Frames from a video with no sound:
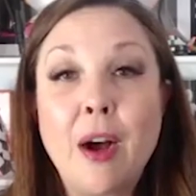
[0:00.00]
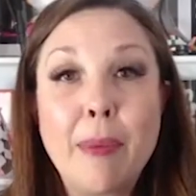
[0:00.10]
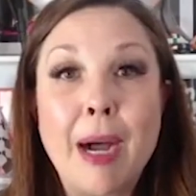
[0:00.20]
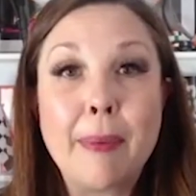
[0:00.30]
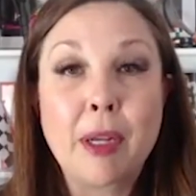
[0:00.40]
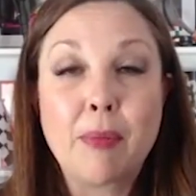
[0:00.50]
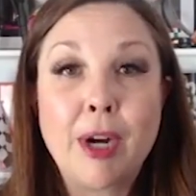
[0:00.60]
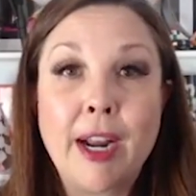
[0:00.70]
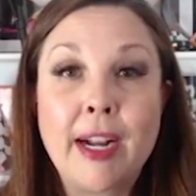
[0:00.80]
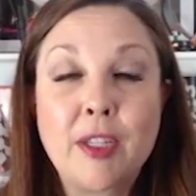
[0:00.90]
that, they're all
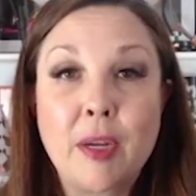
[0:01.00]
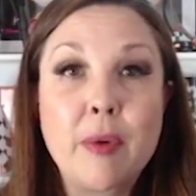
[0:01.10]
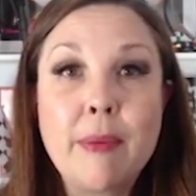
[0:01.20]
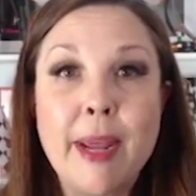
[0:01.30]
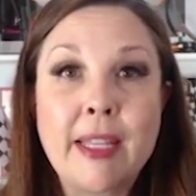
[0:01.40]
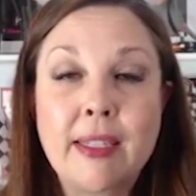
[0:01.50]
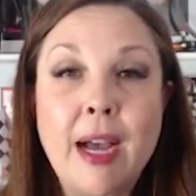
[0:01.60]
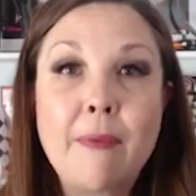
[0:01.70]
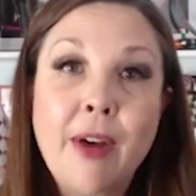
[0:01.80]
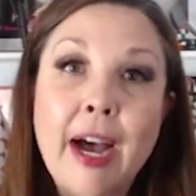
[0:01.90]
popular products, they wouldn't
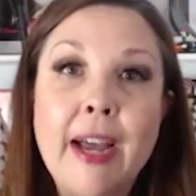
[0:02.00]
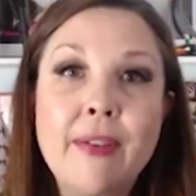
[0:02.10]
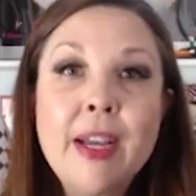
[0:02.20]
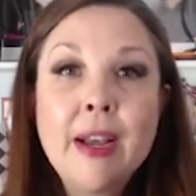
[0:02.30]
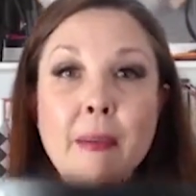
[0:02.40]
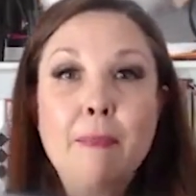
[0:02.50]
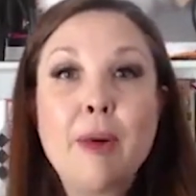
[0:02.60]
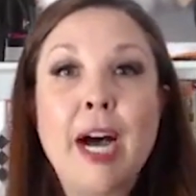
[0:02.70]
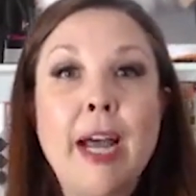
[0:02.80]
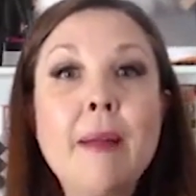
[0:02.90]
make the top 5,
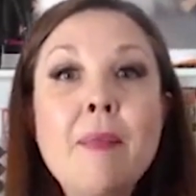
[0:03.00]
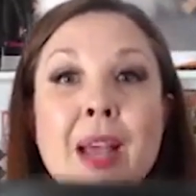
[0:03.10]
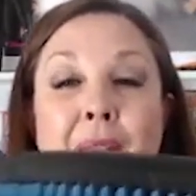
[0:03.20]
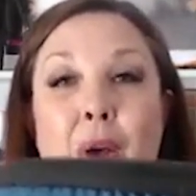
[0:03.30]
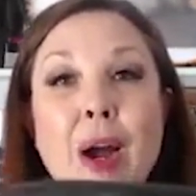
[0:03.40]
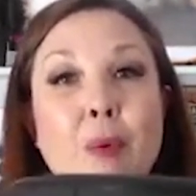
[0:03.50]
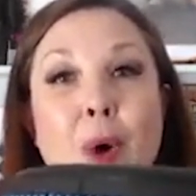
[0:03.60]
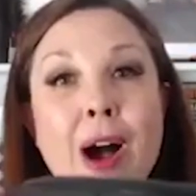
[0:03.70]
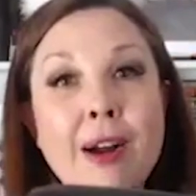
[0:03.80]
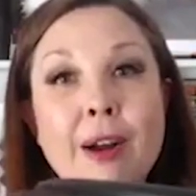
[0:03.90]
but
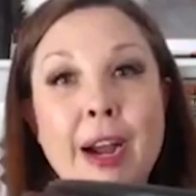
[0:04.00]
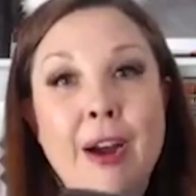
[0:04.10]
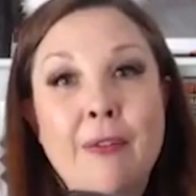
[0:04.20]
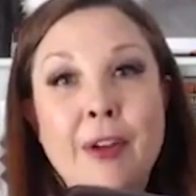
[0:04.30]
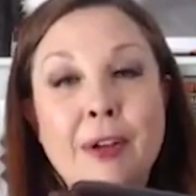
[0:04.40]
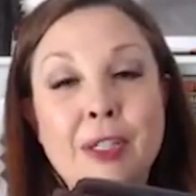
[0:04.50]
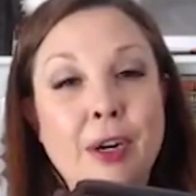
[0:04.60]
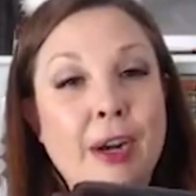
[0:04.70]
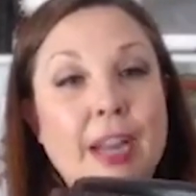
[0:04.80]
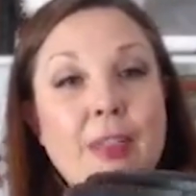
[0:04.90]
our Walker air
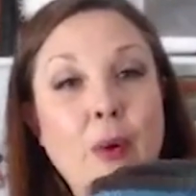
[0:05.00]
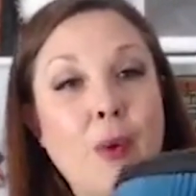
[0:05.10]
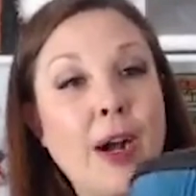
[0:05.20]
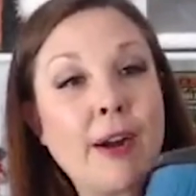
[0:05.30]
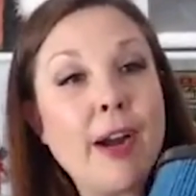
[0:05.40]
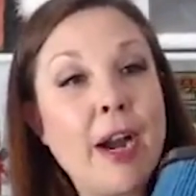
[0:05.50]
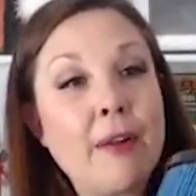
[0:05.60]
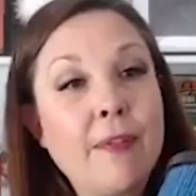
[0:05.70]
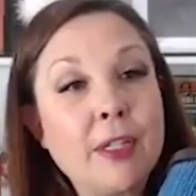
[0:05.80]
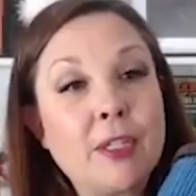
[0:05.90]
filter, and the
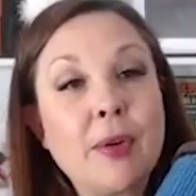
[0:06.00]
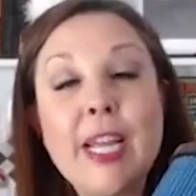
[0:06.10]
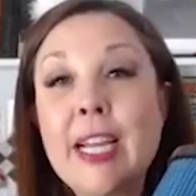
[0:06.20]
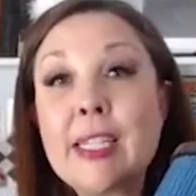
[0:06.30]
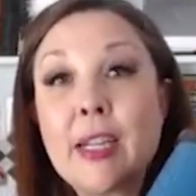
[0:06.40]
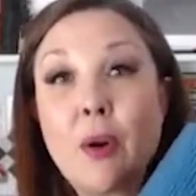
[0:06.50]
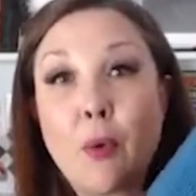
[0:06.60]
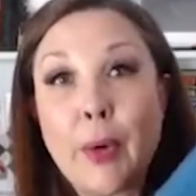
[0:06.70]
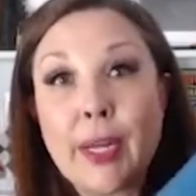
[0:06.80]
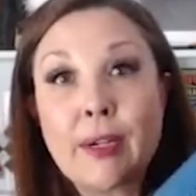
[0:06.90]
Walker air filter
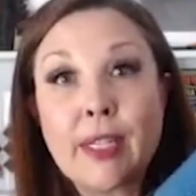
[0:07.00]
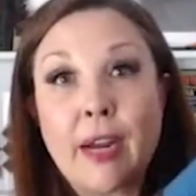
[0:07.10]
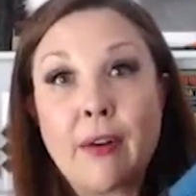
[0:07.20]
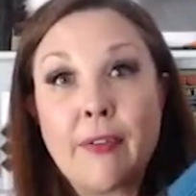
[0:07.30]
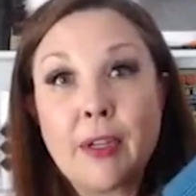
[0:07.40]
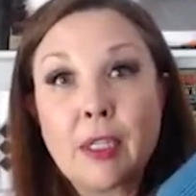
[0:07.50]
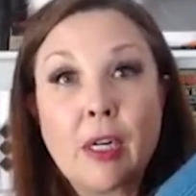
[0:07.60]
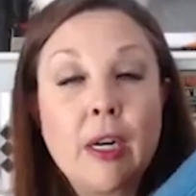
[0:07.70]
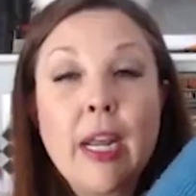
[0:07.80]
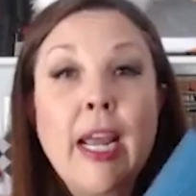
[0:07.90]
is an oiled air
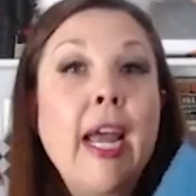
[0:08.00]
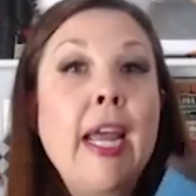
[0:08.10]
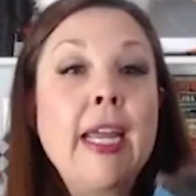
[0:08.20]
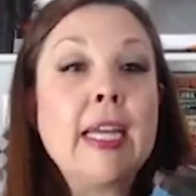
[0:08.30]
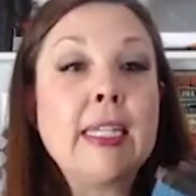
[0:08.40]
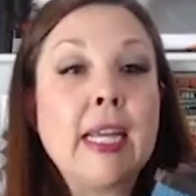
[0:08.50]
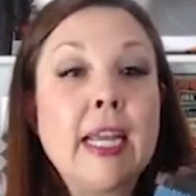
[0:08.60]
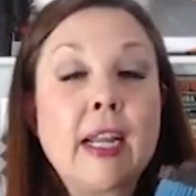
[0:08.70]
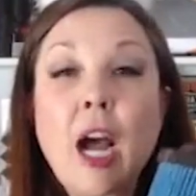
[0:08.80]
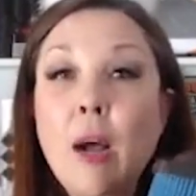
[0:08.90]
filter,
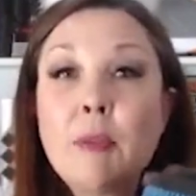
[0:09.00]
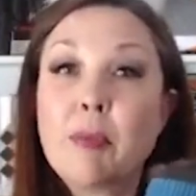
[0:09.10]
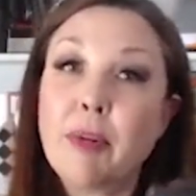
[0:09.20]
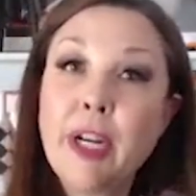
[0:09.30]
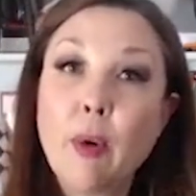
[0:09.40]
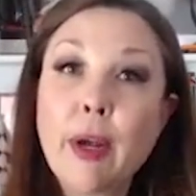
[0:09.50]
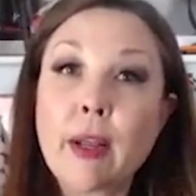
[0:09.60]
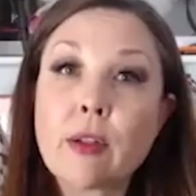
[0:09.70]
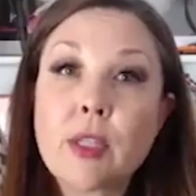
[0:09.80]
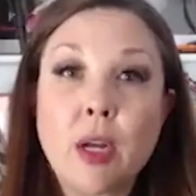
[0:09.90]
and it comes
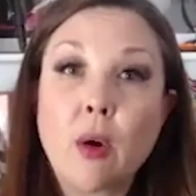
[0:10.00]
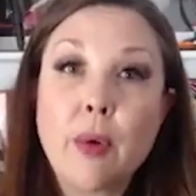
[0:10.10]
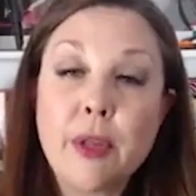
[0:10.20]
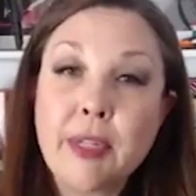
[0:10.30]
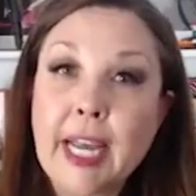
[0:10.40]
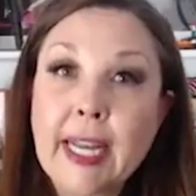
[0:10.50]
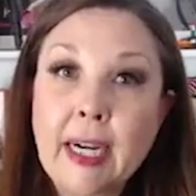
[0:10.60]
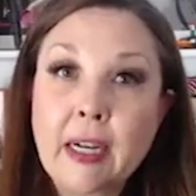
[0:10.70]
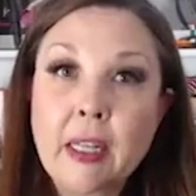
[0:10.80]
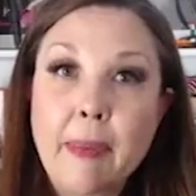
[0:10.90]
pre-oiled. So when you
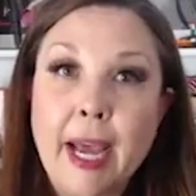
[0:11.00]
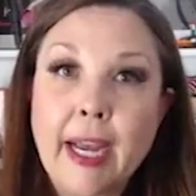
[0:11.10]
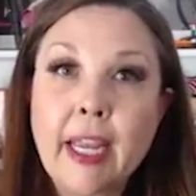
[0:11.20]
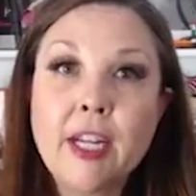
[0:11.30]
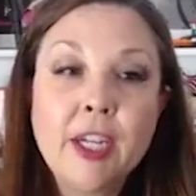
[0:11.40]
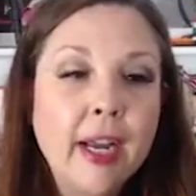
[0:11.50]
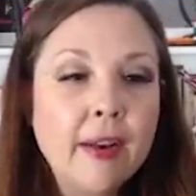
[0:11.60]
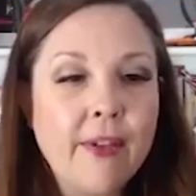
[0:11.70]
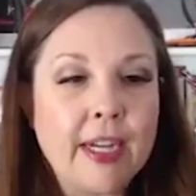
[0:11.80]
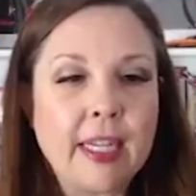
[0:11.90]
take it out of the
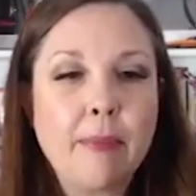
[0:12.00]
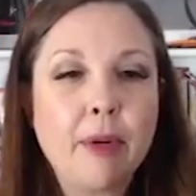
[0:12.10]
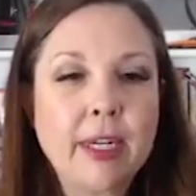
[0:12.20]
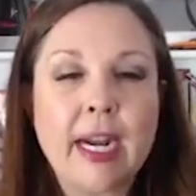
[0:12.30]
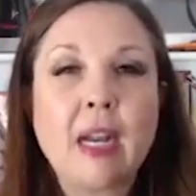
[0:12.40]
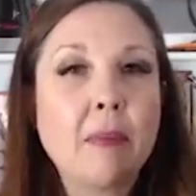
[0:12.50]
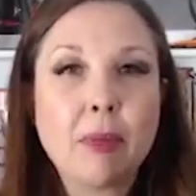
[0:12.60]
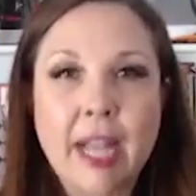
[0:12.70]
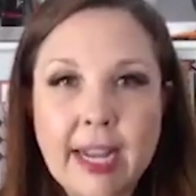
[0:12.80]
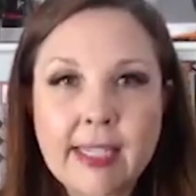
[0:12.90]
package, in fact, I pulled it
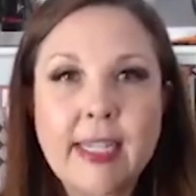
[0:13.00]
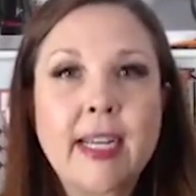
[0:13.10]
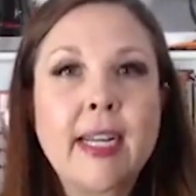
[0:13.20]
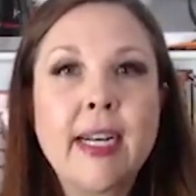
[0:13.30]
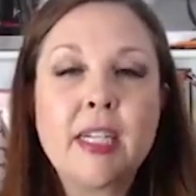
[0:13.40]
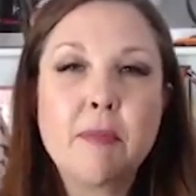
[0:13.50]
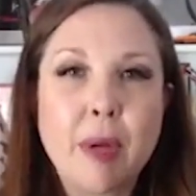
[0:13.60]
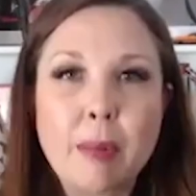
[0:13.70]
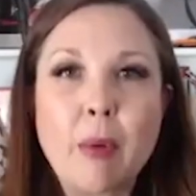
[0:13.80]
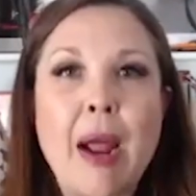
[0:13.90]
out of the plastic, and it
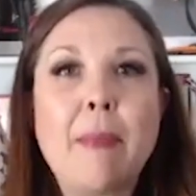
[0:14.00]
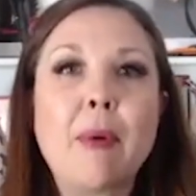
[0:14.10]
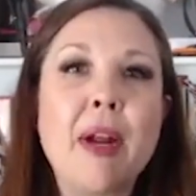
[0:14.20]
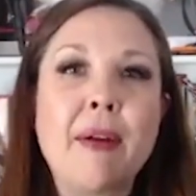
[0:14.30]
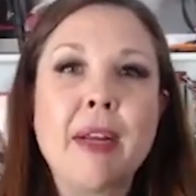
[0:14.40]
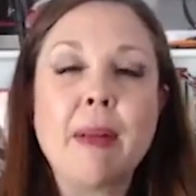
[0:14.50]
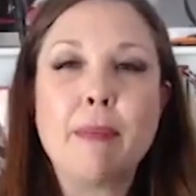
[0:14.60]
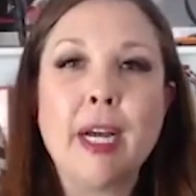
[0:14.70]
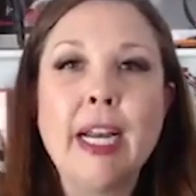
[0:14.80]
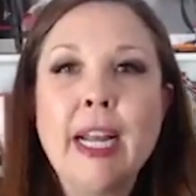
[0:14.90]
has bubble wrap
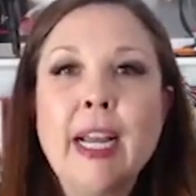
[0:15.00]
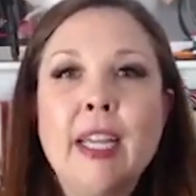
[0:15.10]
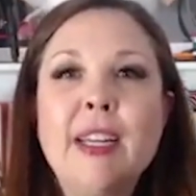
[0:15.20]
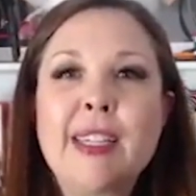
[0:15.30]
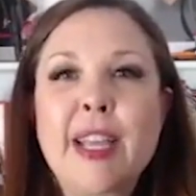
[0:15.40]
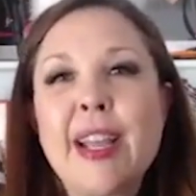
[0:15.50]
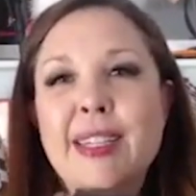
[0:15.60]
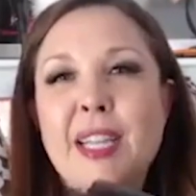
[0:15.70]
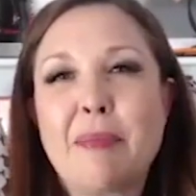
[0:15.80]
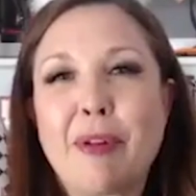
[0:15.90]
around it, but you
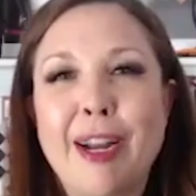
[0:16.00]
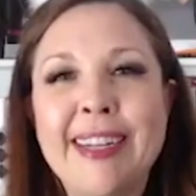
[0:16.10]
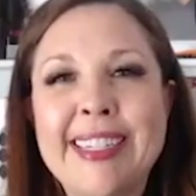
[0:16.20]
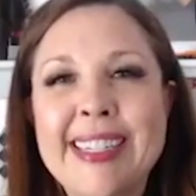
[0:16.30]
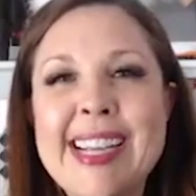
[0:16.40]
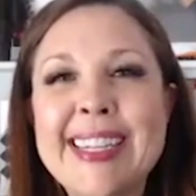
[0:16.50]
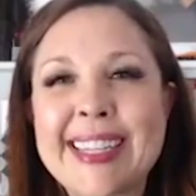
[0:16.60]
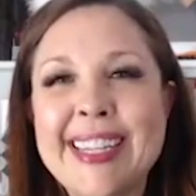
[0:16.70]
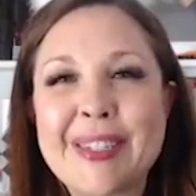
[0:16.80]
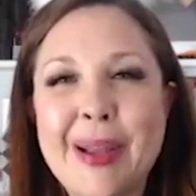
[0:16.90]
just can't see the product
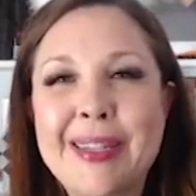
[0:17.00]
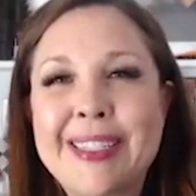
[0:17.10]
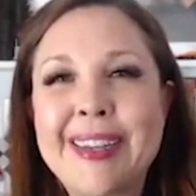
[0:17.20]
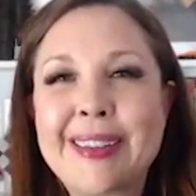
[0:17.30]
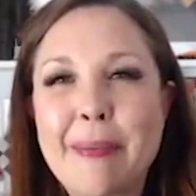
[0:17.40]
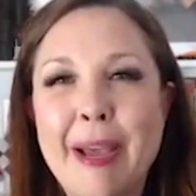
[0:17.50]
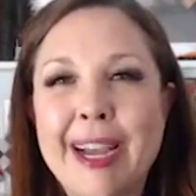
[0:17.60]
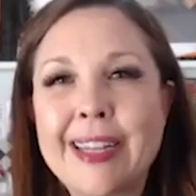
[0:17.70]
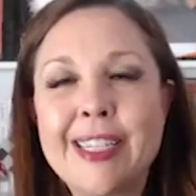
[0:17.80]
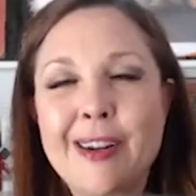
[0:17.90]
as easily, so I
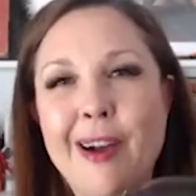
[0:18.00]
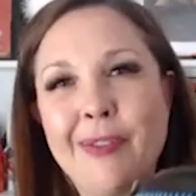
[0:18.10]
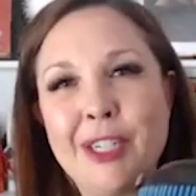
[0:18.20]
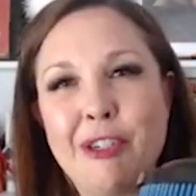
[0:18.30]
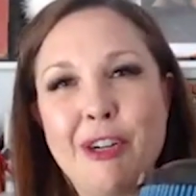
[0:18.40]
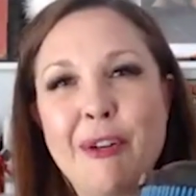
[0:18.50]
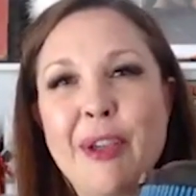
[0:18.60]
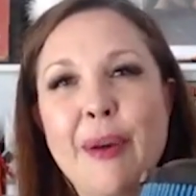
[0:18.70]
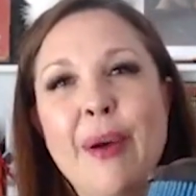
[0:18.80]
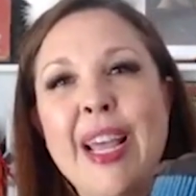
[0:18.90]
took the packaging off to
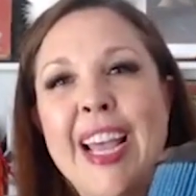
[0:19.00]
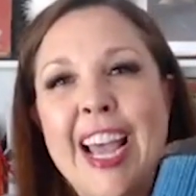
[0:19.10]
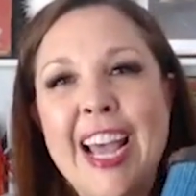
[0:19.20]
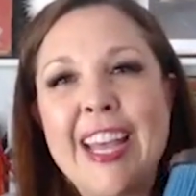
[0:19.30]
show you.